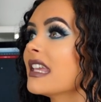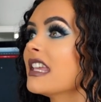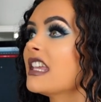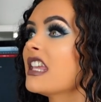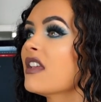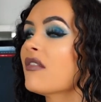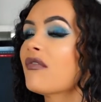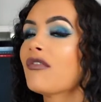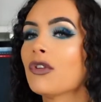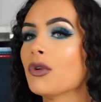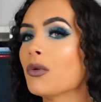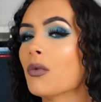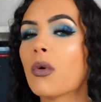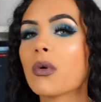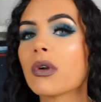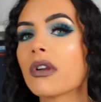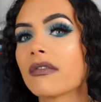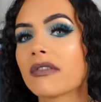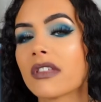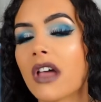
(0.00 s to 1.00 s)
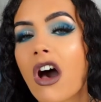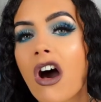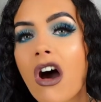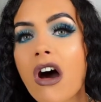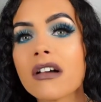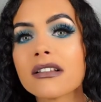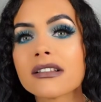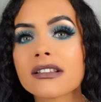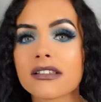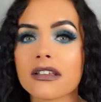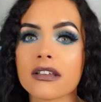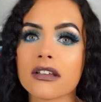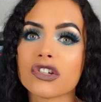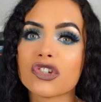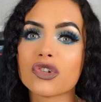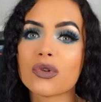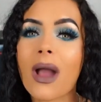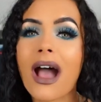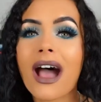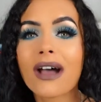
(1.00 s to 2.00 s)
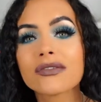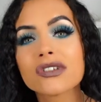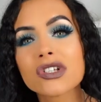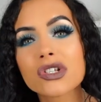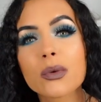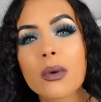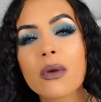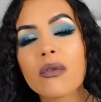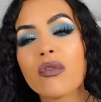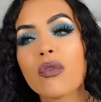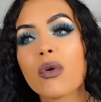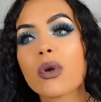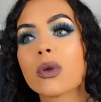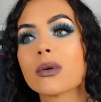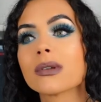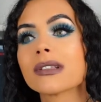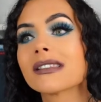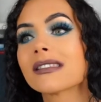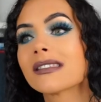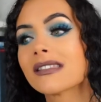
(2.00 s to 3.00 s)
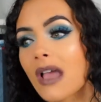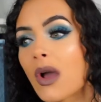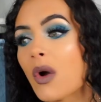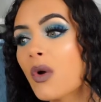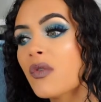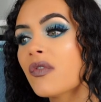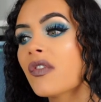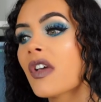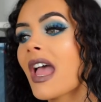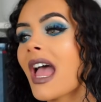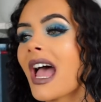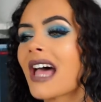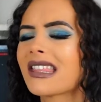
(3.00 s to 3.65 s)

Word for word: give you all of the answers. You have to do it for yourself.